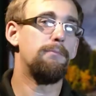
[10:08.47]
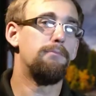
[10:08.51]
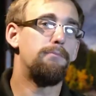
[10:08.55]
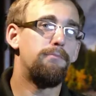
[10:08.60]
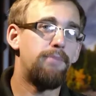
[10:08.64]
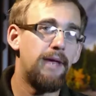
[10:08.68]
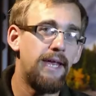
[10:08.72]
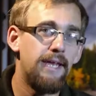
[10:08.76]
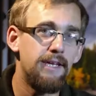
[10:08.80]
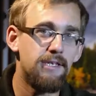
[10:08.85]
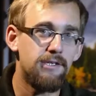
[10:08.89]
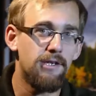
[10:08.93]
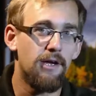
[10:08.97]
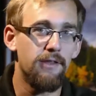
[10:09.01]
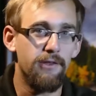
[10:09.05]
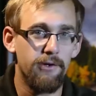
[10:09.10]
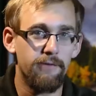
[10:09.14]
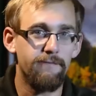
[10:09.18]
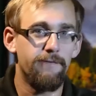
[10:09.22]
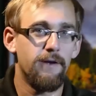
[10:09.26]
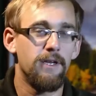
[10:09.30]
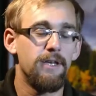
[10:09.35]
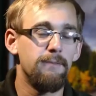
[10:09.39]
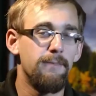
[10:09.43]
based on
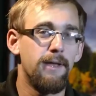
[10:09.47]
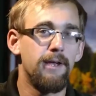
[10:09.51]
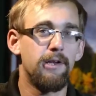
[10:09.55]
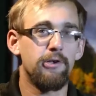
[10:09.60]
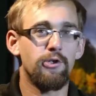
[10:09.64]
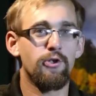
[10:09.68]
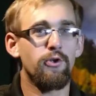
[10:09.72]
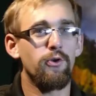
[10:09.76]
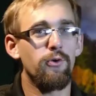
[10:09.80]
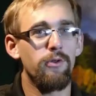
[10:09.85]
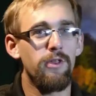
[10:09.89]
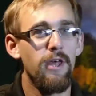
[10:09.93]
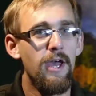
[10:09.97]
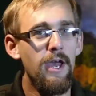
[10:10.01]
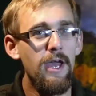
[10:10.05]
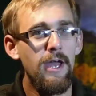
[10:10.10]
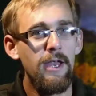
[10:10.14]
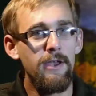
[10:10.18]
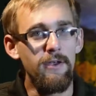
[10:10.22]
their fundamental truth,